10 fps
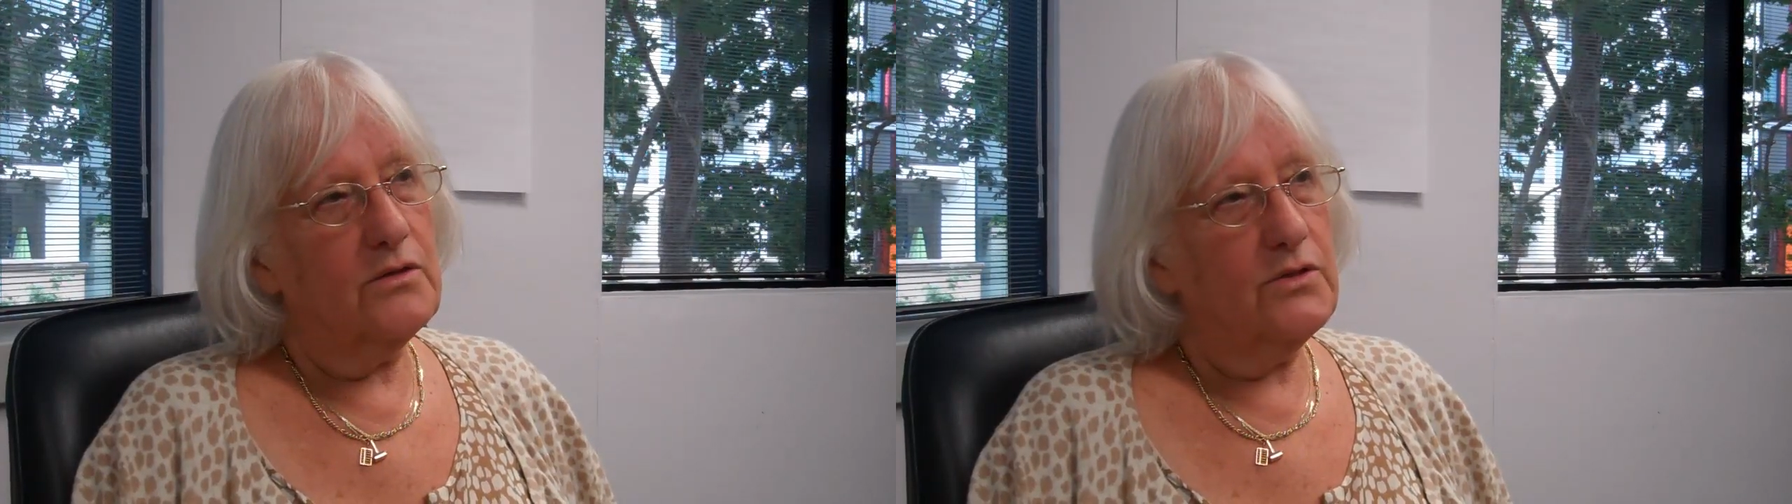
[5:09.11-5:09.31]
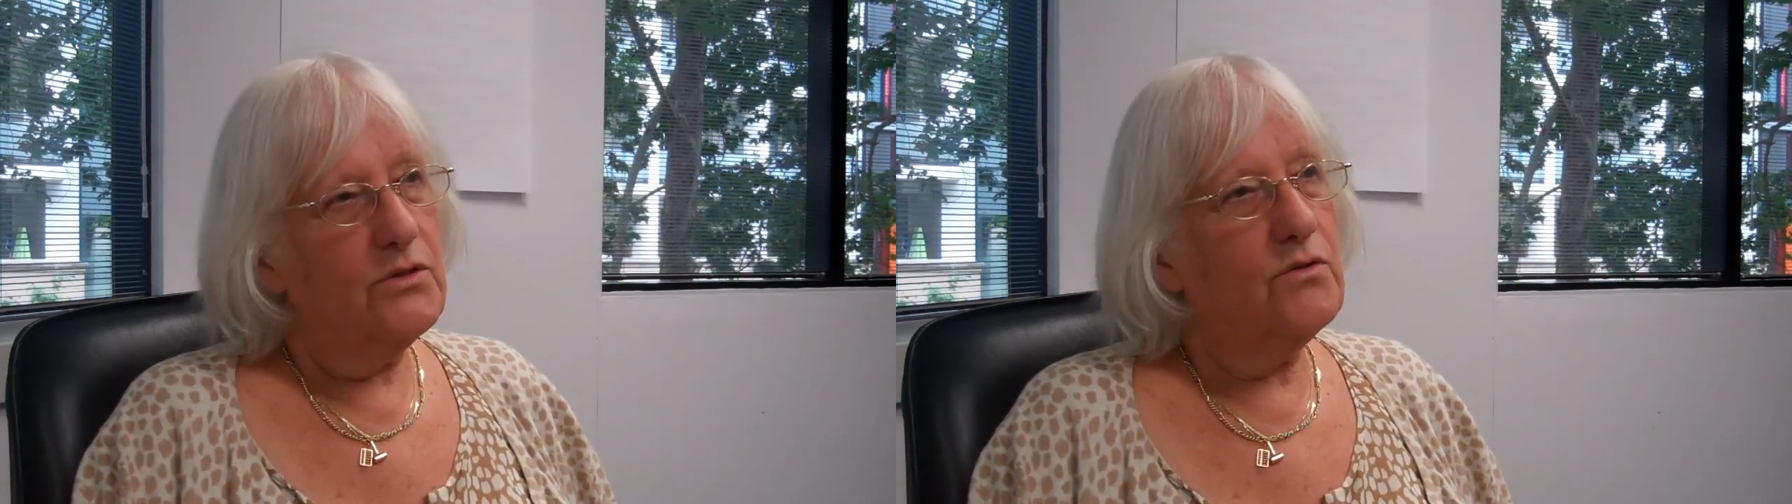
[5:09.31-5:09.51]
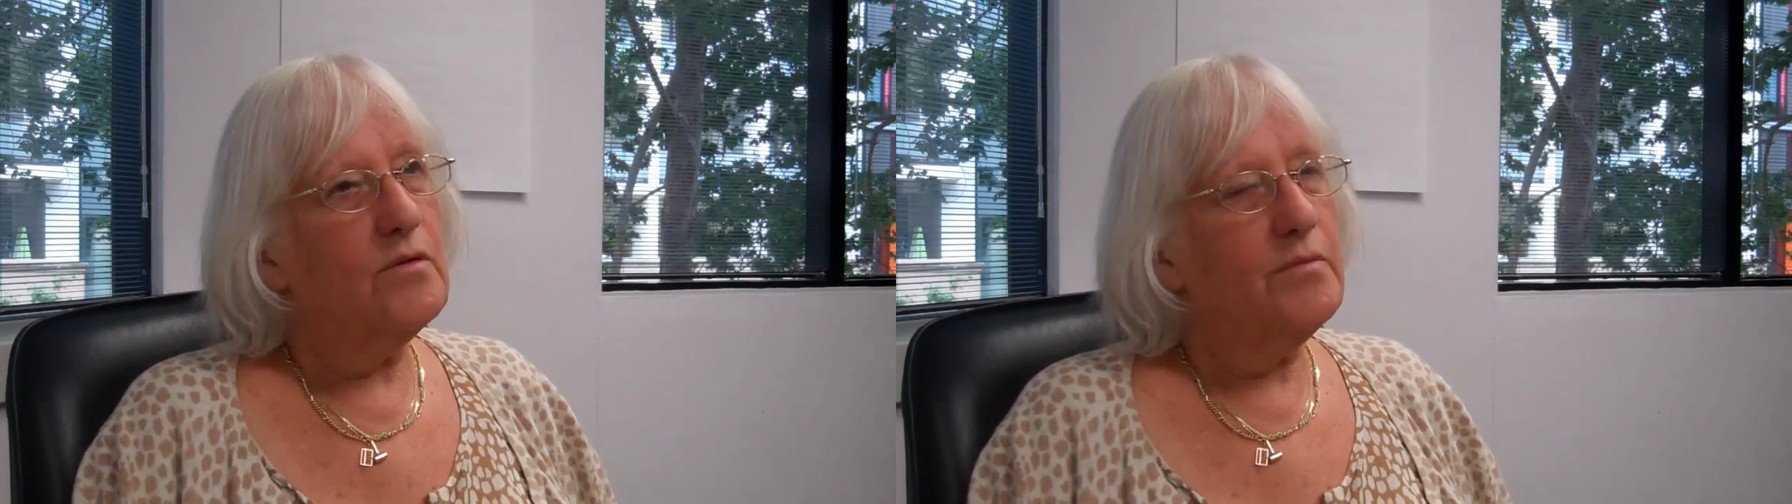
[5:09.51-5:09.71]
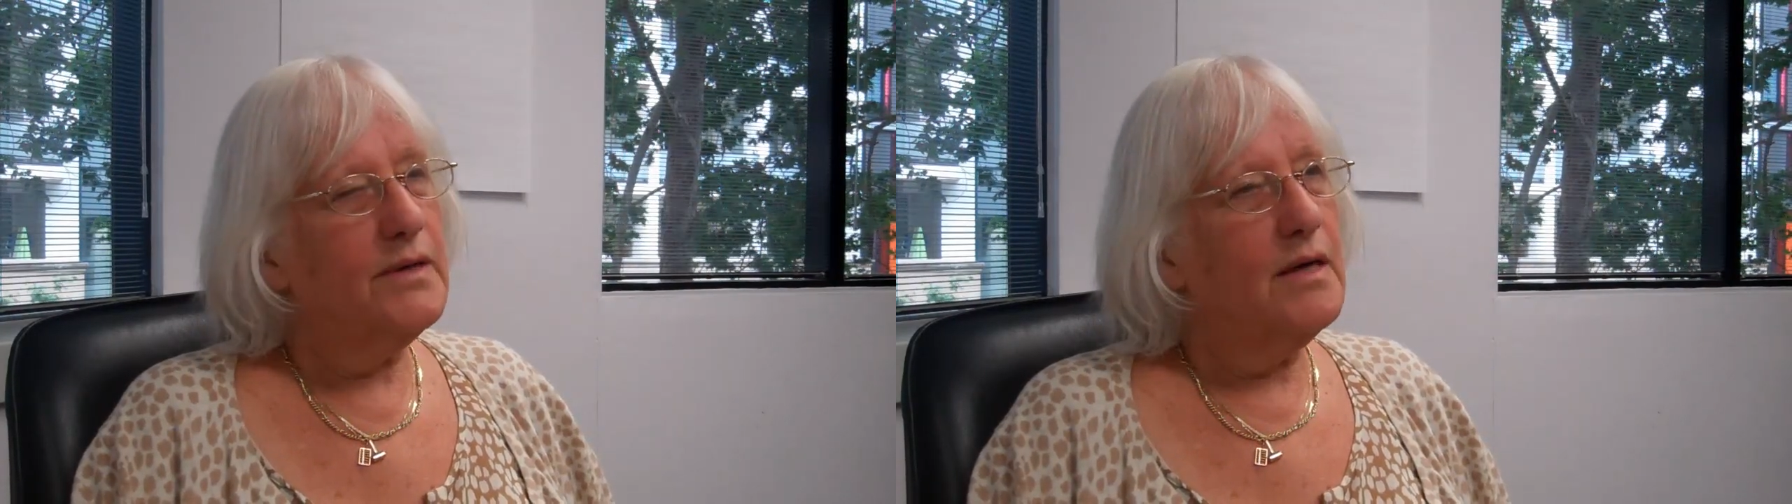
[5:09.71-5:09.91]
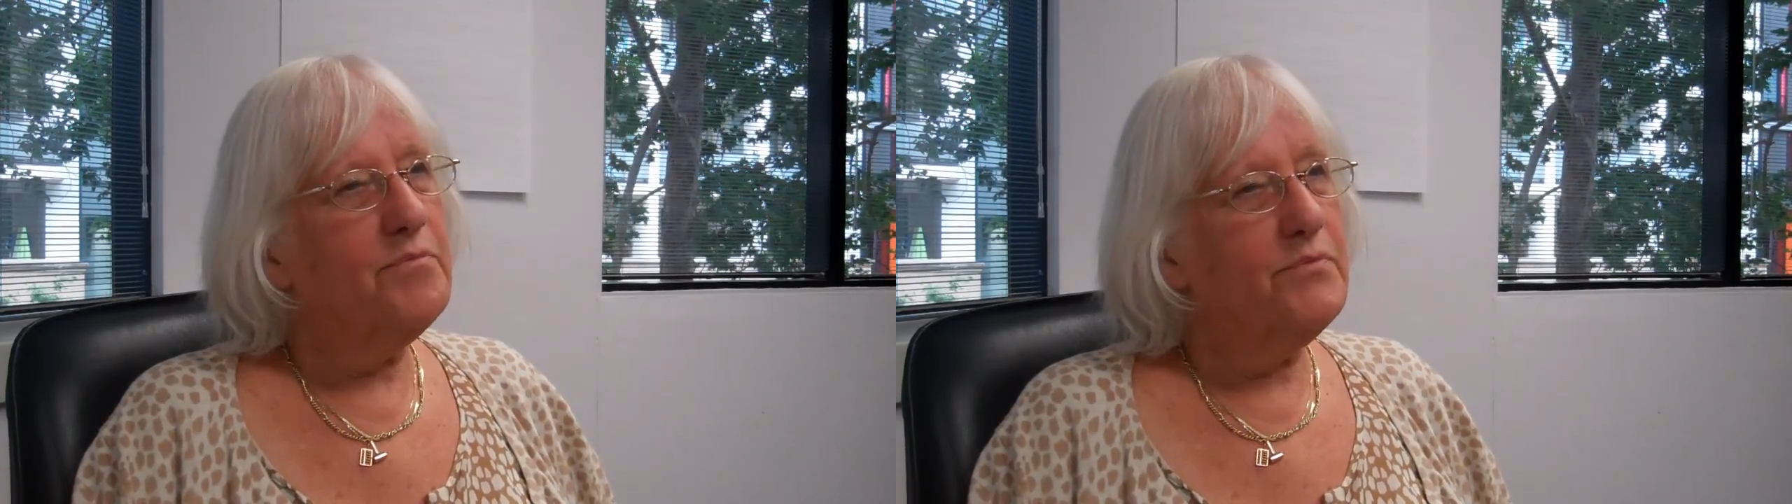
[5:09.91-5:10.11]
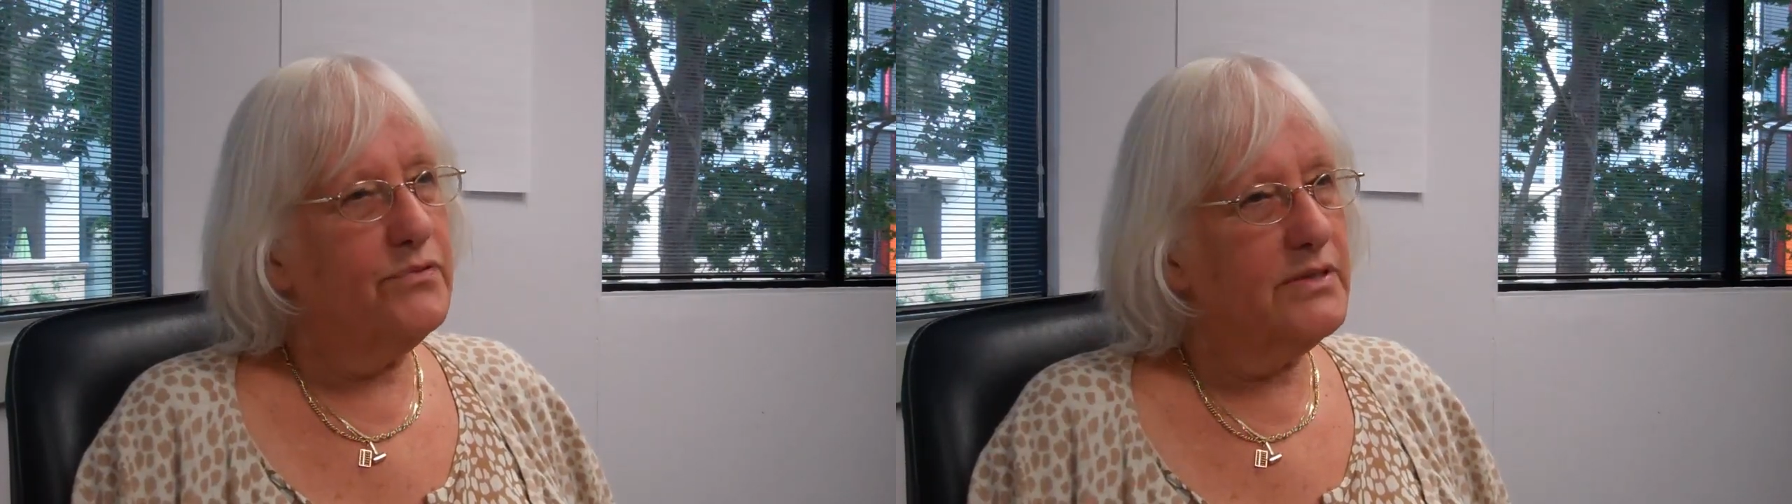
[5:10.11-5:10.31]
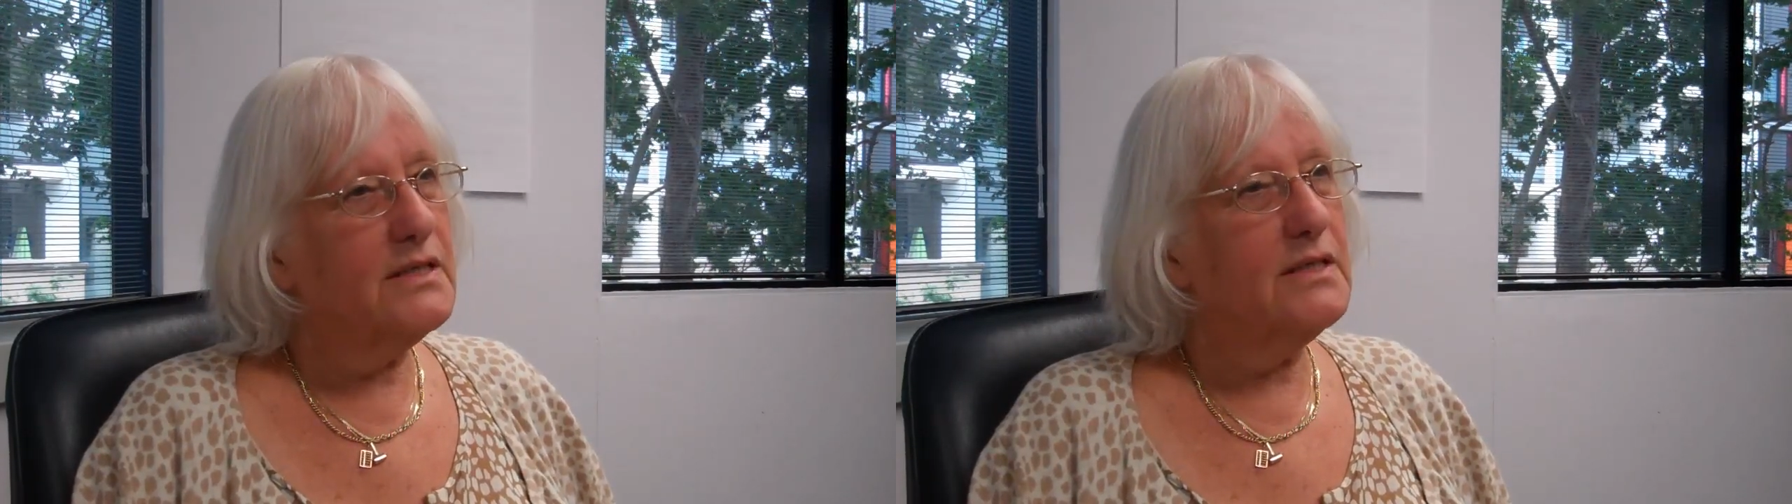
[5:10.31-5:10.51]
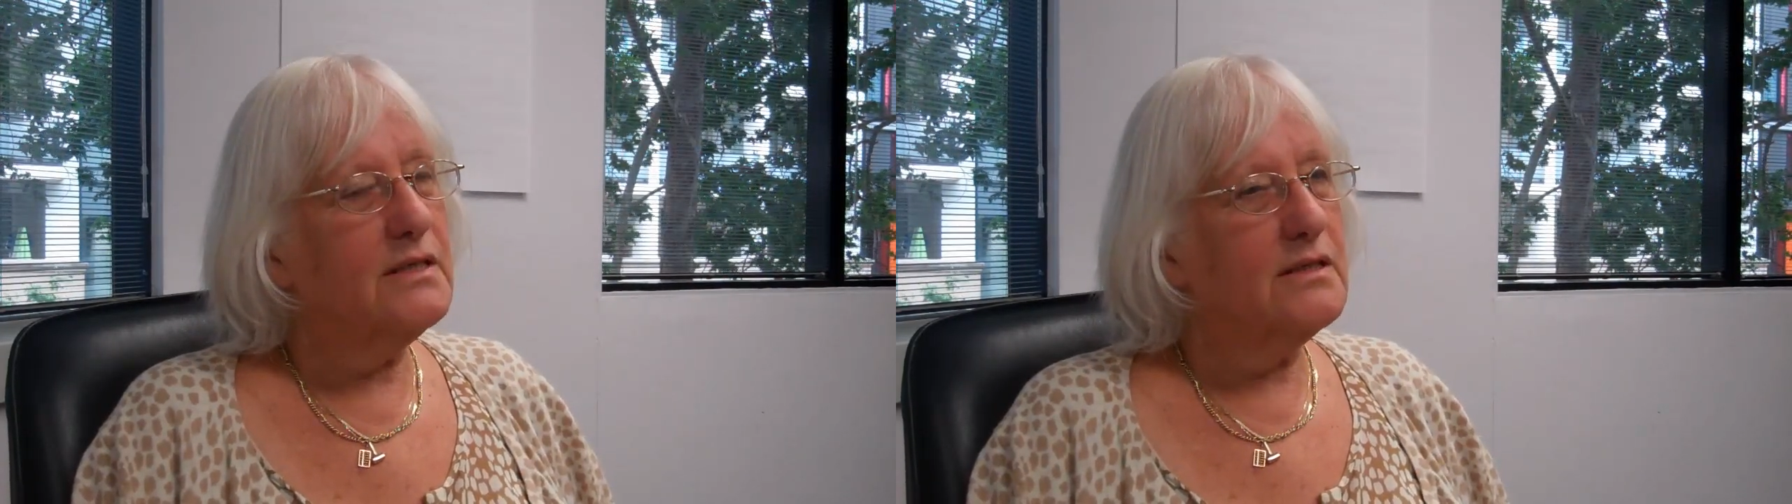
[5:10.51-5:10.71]
Europe, are
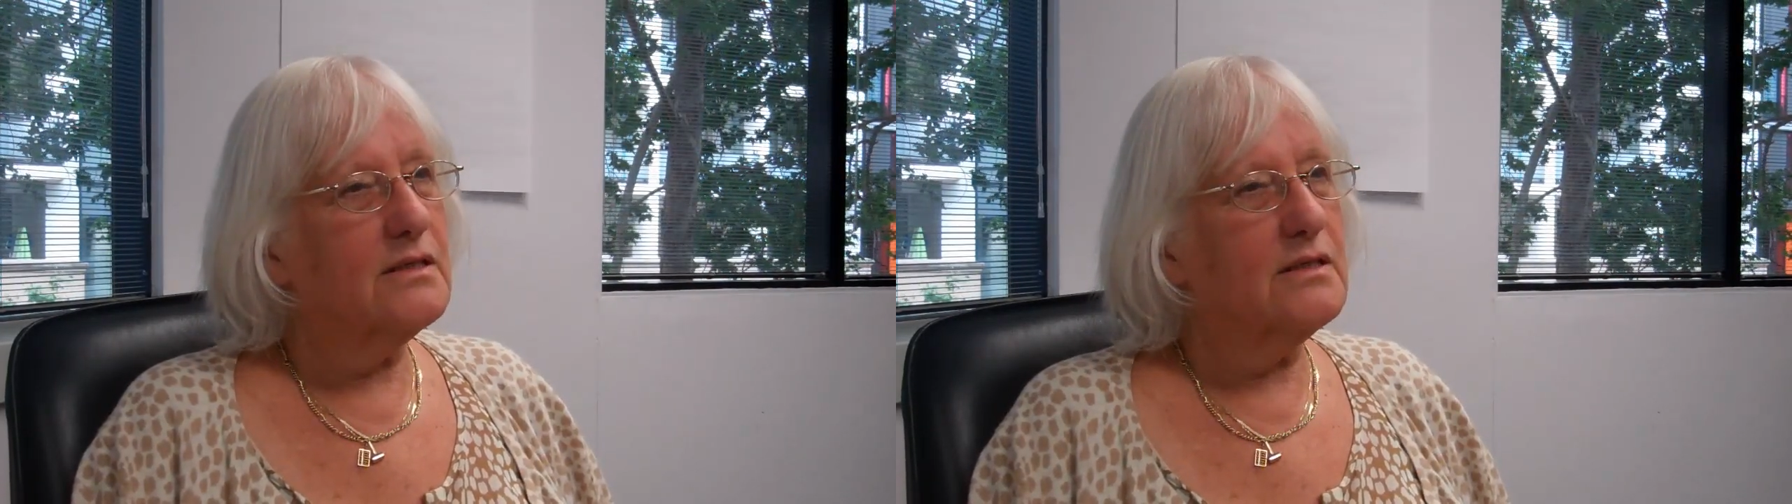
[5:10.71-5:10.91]
pretty,